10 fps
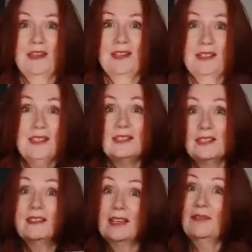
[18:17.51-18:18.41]
This is
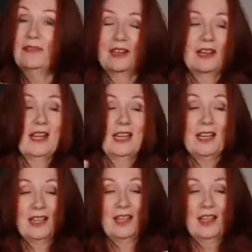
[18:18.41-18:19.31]

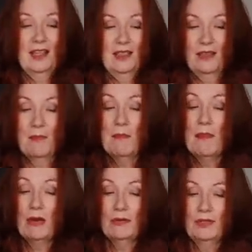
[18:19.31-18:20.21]
definitely the
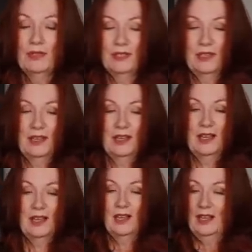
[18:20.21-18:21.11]
most
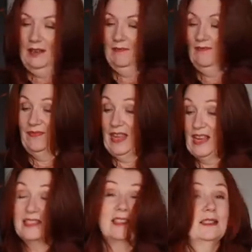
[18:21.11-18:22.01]

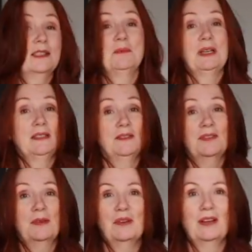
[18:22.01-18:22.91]
exciting piece of
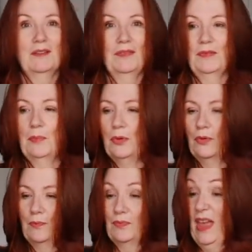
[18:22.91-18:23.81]
fabric I've ever
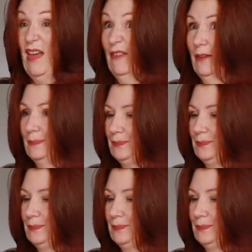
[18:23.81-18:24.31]
bought, ever.